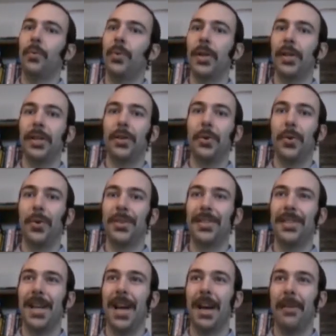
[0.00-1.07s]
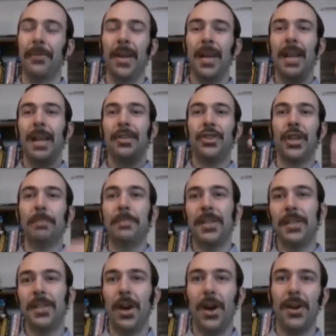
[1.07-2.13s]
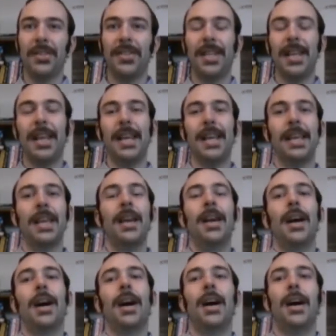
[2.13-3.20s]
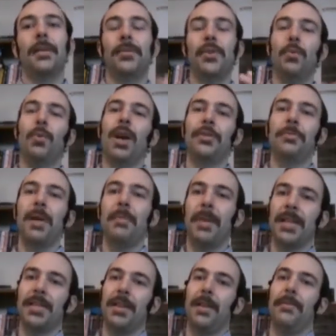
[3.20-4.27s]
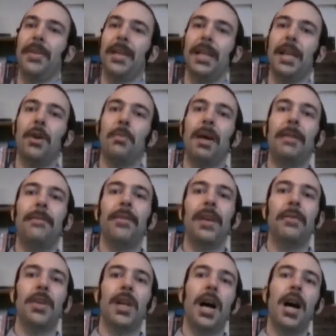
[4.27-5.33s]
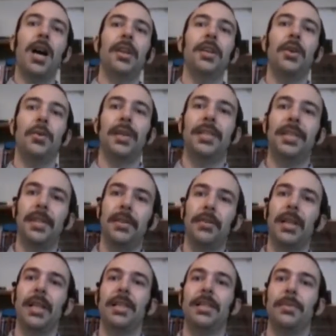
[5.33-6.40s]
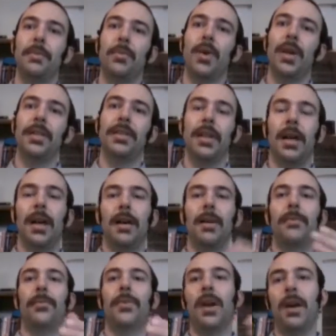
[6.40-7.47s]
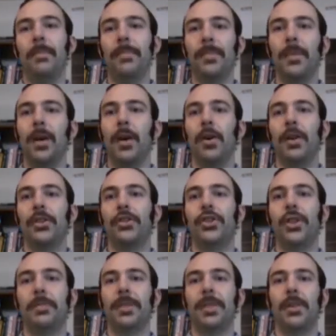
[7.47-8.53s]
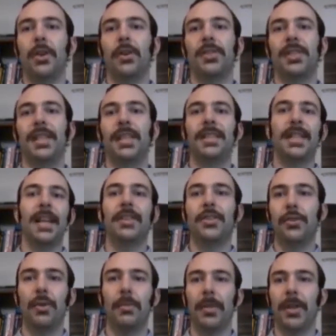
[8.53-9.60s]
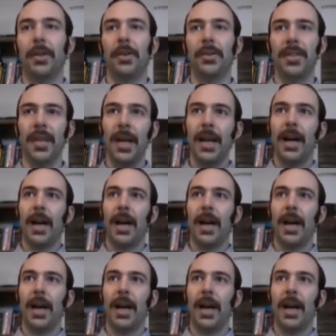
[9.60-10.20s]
Really cool stuff. Chip Zdarsky. Uh, if you watch my best of video, my favorite ongoing series was uh, from artist Chip Zdarsky, Sex Criminals.